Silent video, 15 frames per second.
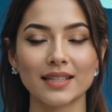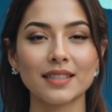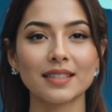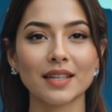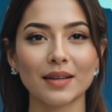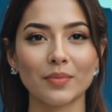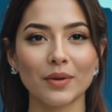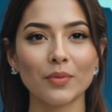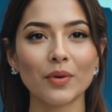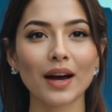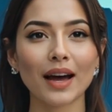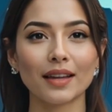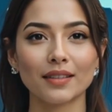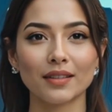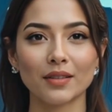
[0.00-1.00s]
as a separate
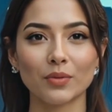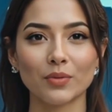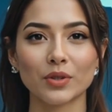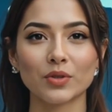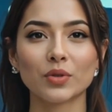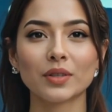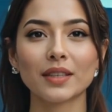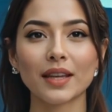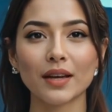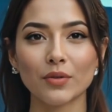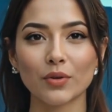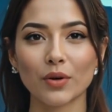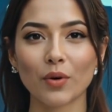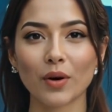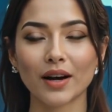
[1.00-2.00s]
brand, which would then
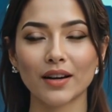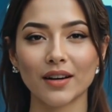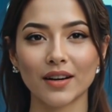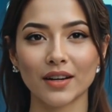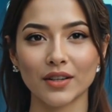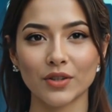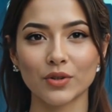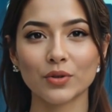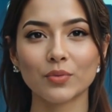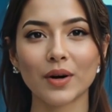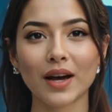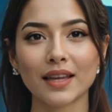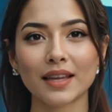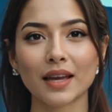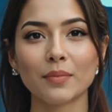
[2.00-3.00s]
require a new
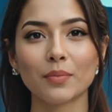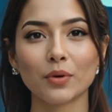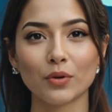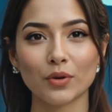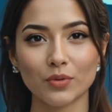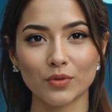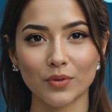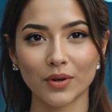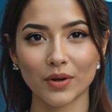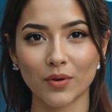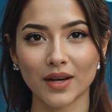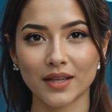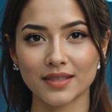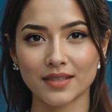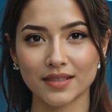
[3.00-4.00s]
brand name approval
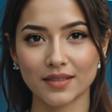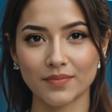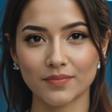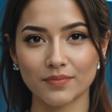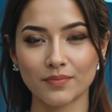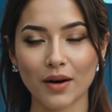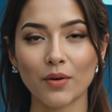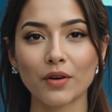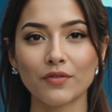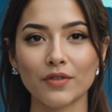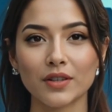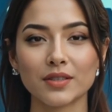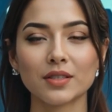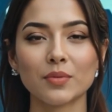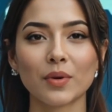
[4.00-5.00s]
request. However,
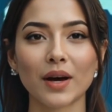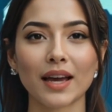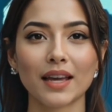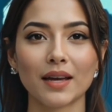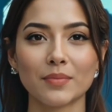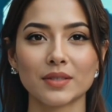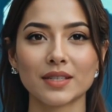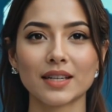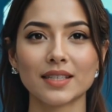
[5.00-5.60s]
if the brand name is